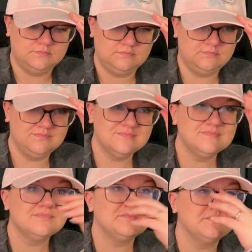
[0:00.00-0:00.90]

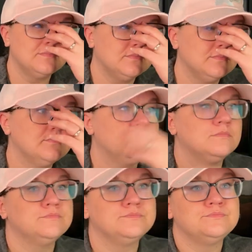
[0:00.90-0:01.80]

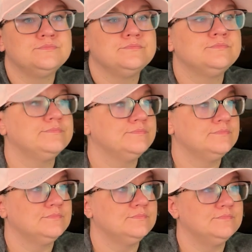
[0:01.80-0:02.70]

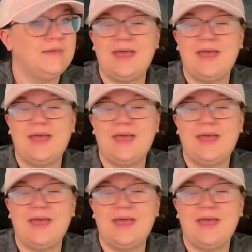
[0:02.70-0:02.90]
This person isn't speaking.